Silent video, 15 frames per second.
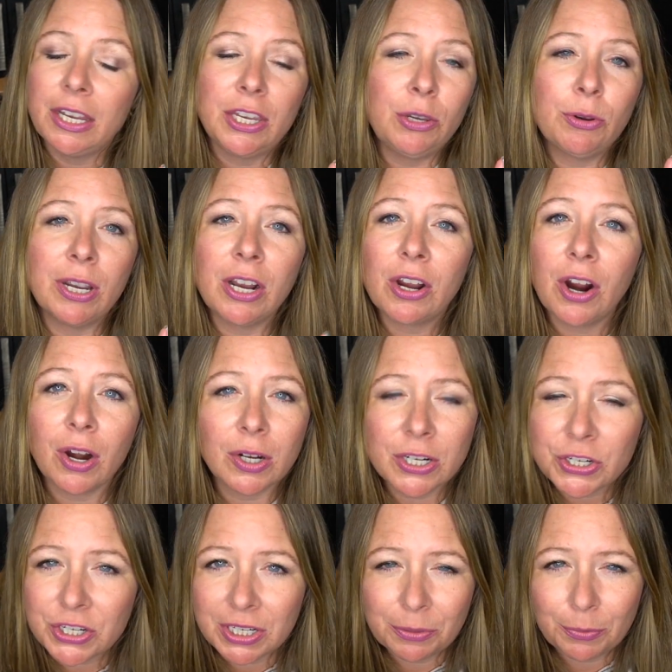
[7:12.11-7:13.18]
You can
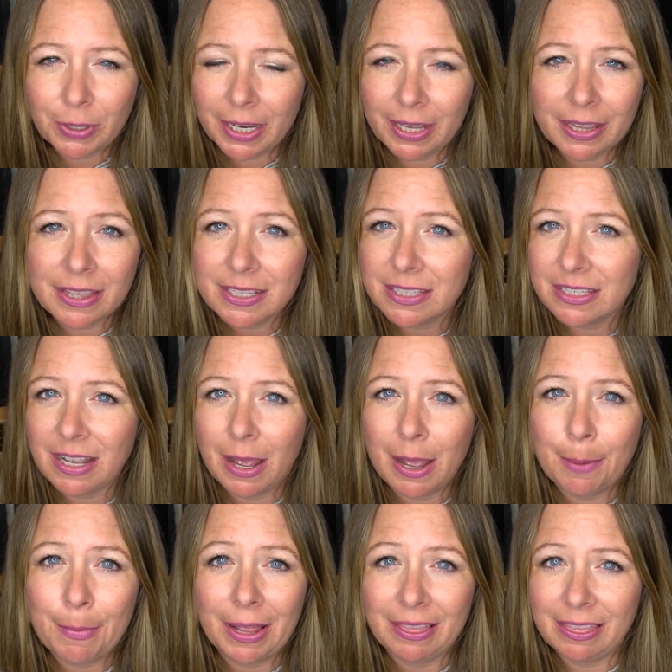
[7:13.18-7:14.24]
garnish it with
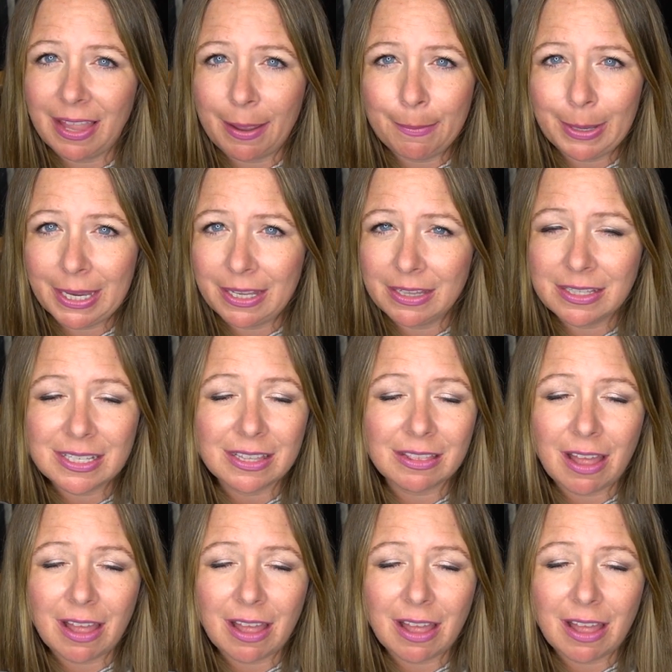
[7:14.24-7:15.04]
some lemons,